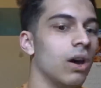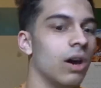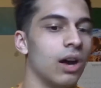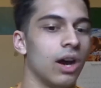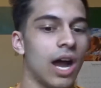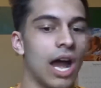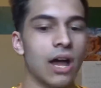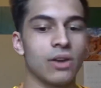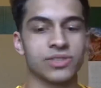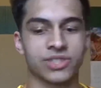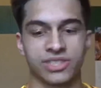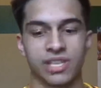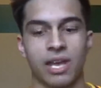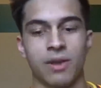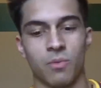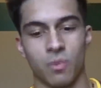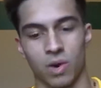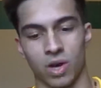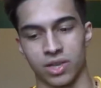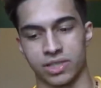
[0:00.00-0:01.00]
How
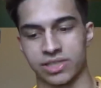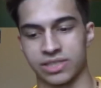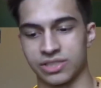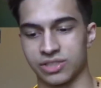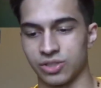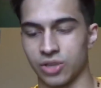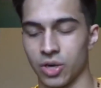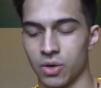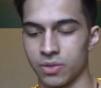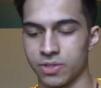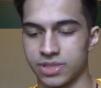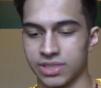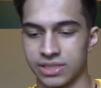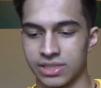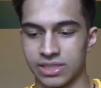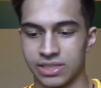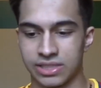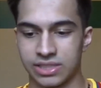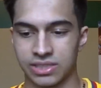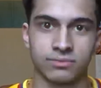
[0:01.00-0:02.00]
state works is you go into
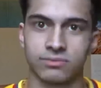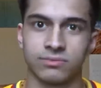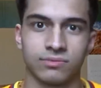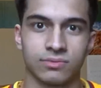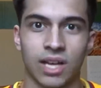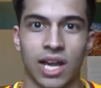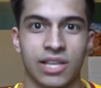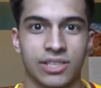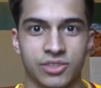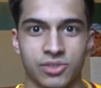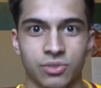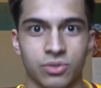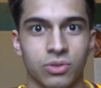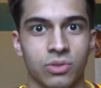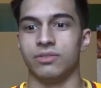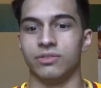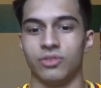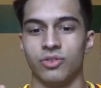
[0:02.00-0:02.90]
this high school.